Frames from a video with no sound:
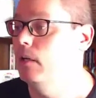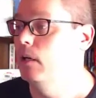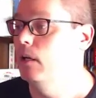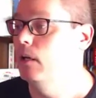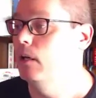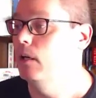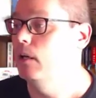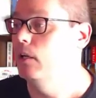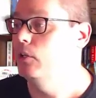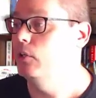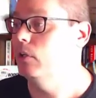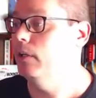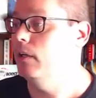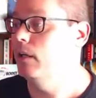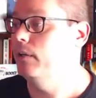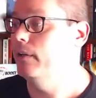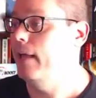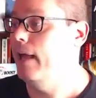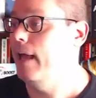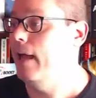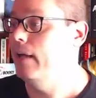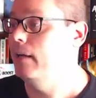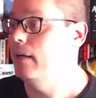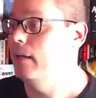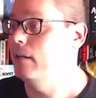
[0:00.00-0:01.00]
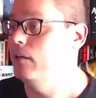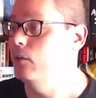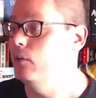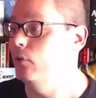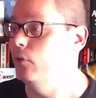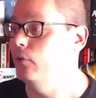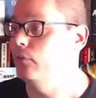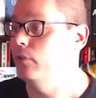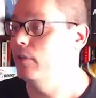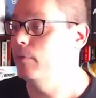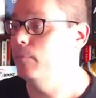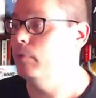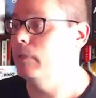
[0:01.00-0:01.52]
You'll click on that and
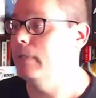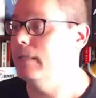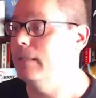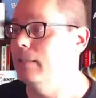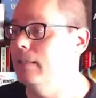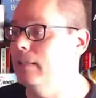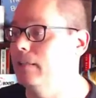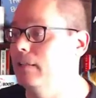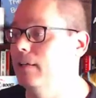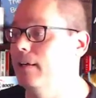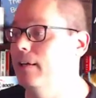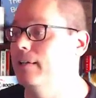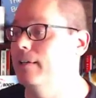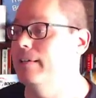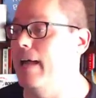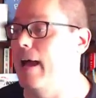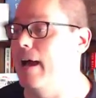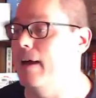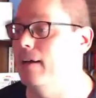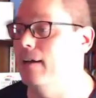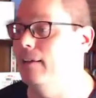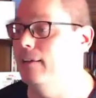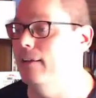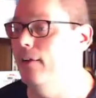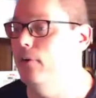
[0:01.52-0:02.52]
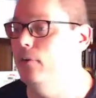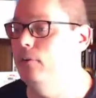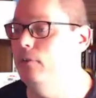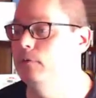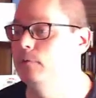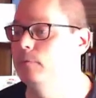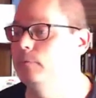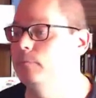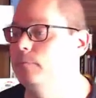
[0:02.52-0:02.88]
you'll simply click download.